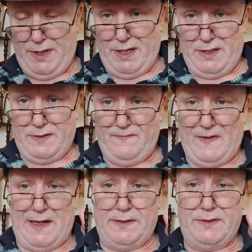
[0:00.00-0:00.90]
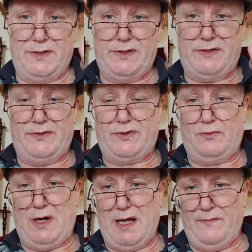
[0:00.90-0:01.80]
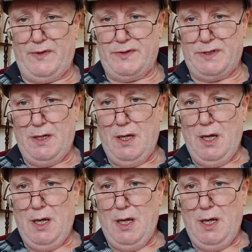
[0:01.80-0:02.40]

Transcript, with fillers: his fans and subscribers